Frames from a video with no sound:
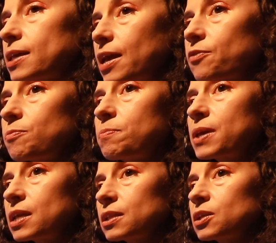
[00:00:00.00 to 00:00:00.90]
have
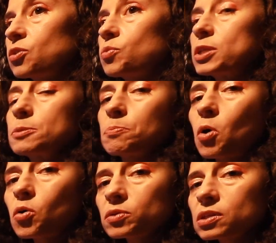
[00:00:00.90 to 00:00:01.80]
been
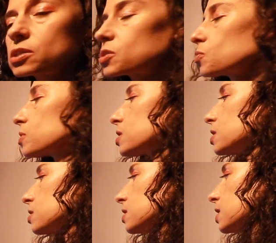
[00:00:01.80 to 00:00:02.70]
responders to
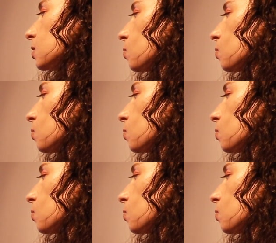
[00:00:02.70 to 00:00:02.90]
CRT,